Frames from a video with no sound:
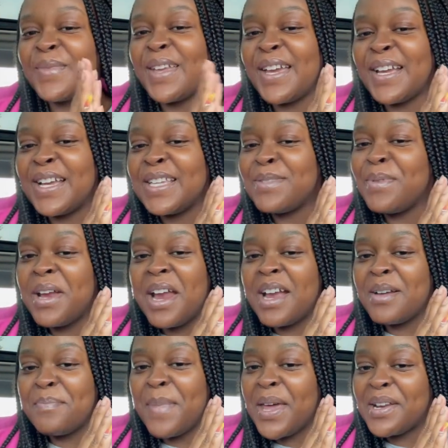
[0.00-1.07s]
Cause we're
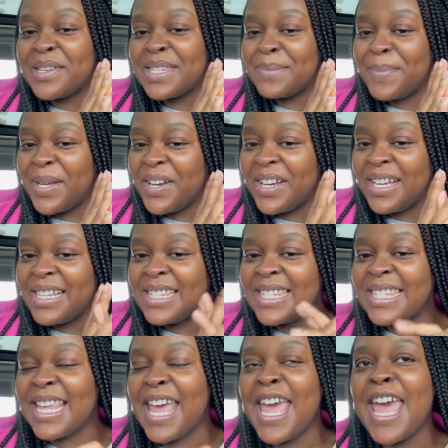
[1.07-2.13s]
in better spirits
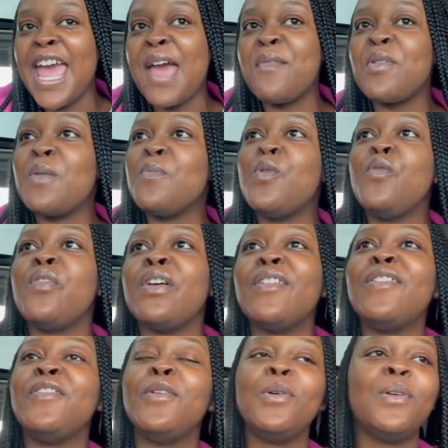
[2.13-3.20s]
and we're moving
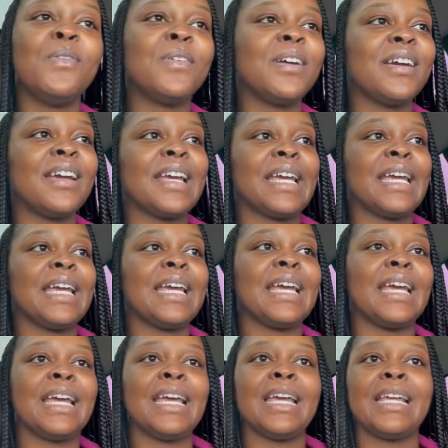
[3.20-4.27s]
forward
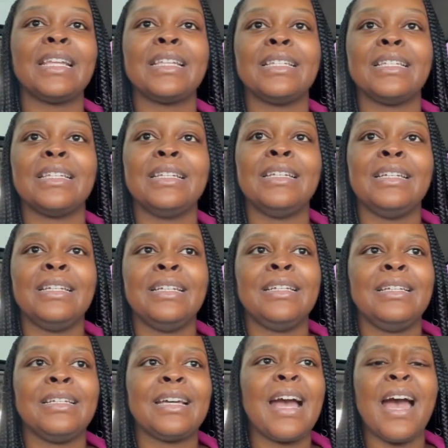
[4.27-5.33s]
and
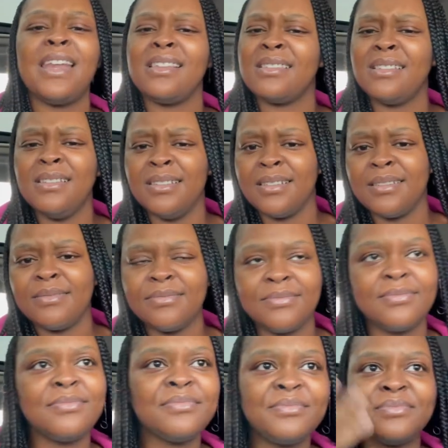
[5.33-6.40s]
God is good.
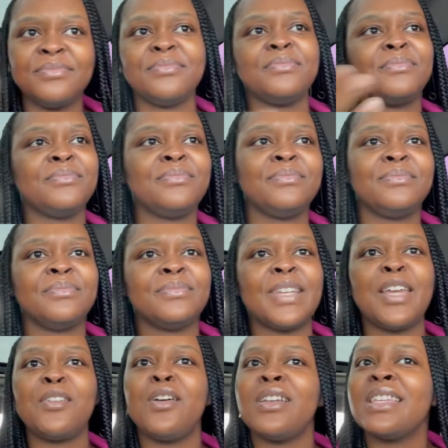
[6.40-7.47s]

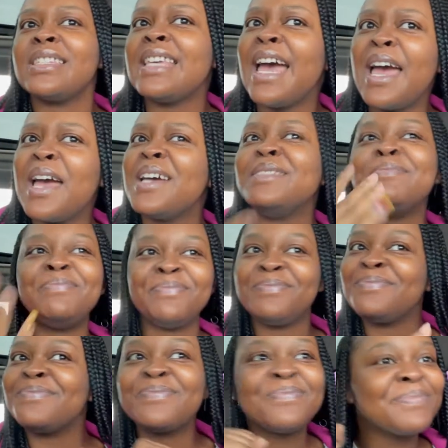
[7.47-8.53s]
And all the time.
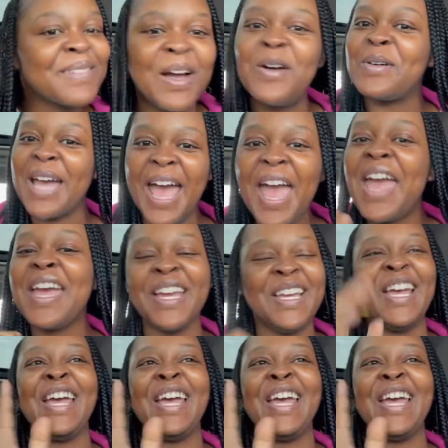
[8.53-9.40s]
Okay.